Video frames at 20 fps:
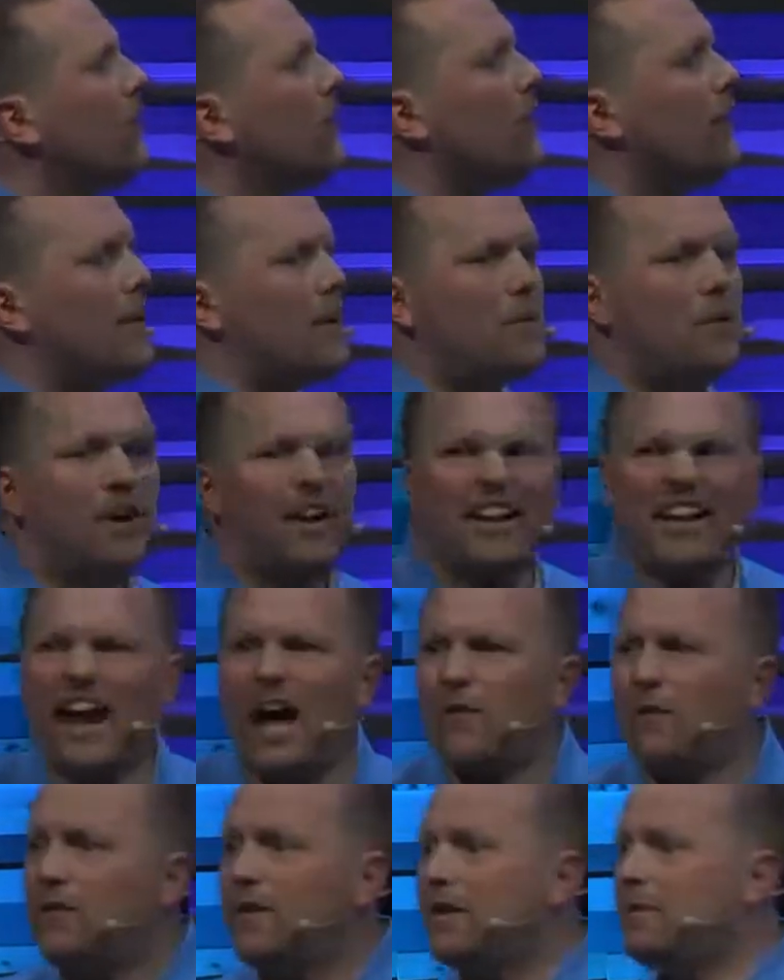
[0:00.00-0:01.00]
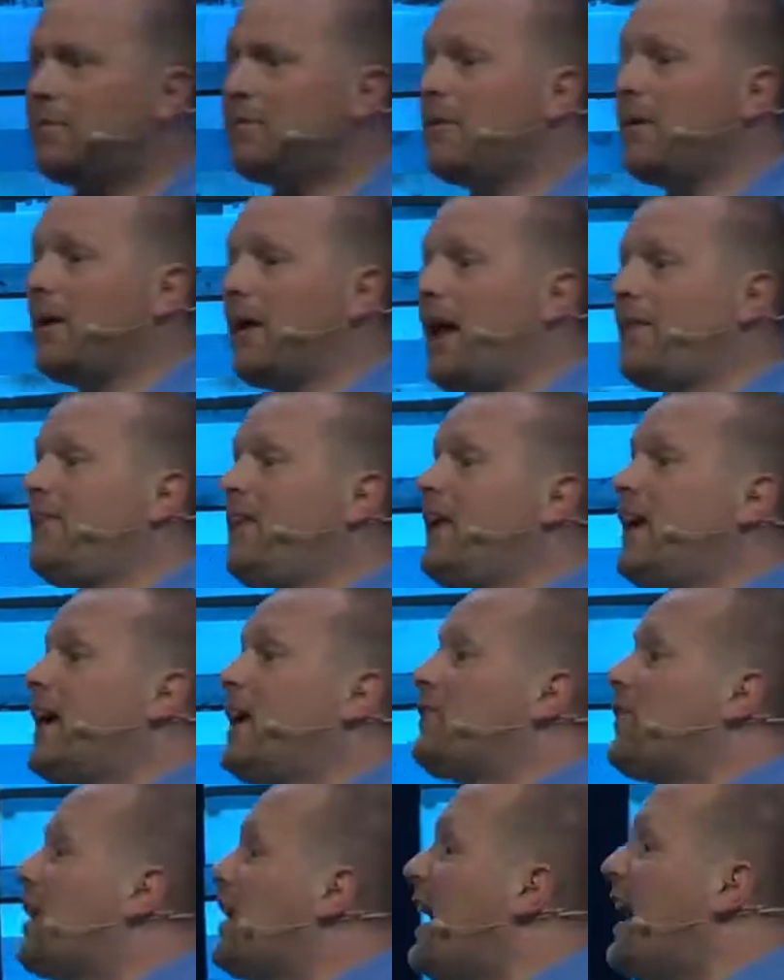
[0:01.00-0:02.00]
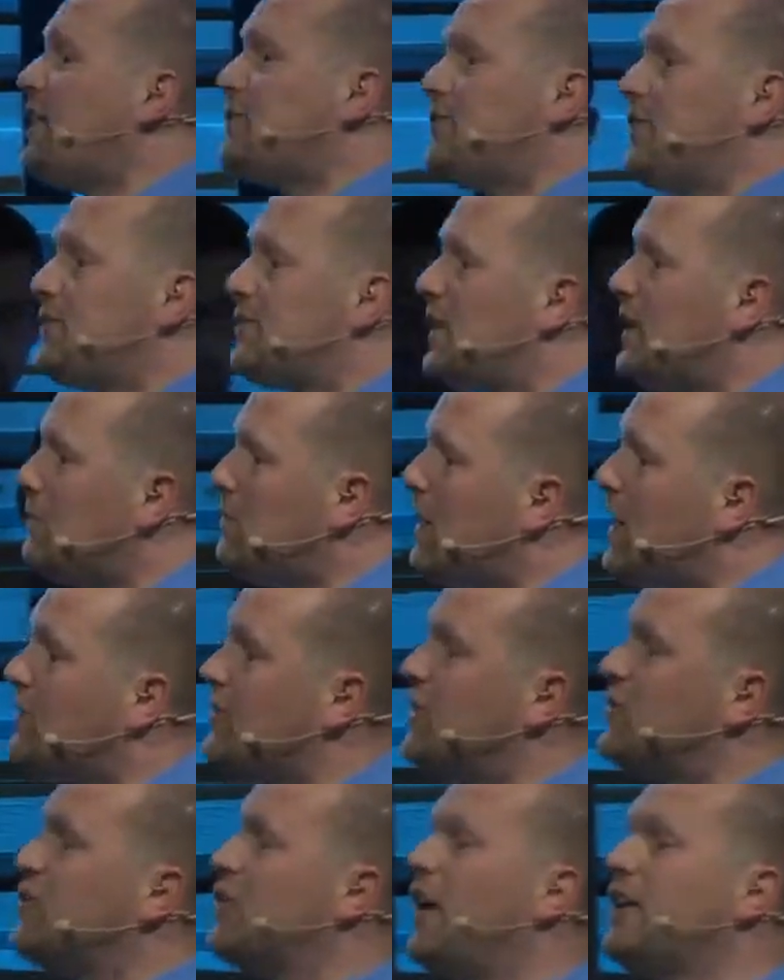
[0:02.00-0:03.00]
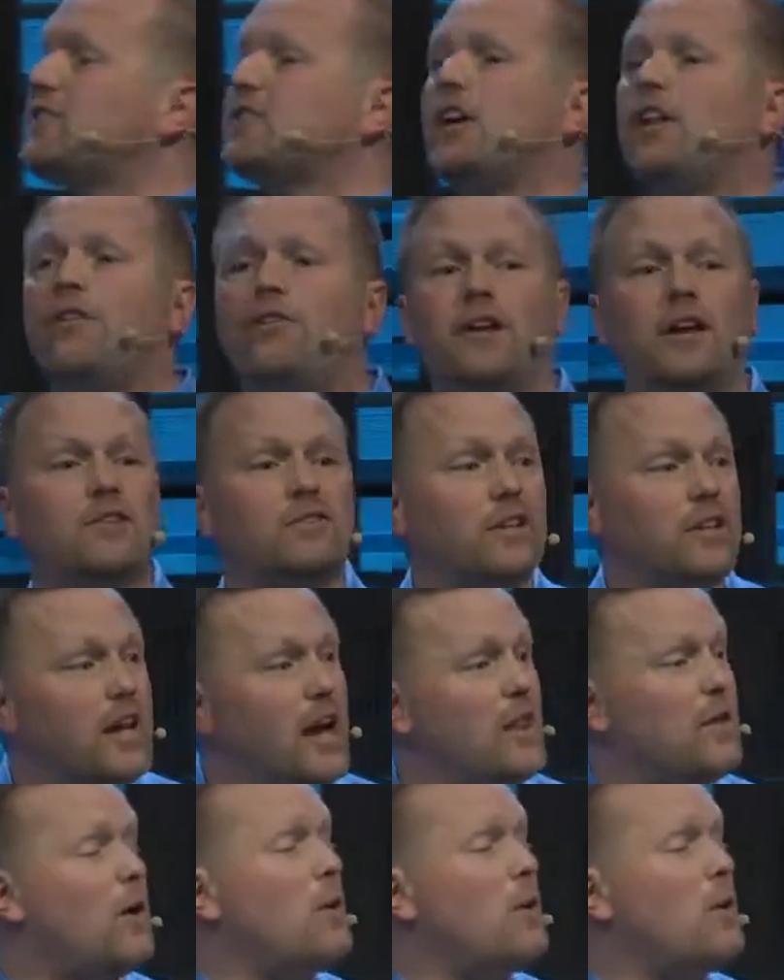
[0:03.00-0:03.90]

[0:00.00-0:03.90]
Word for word: Then we're going to gather at the end, the last 15 minutes, and touch on things together.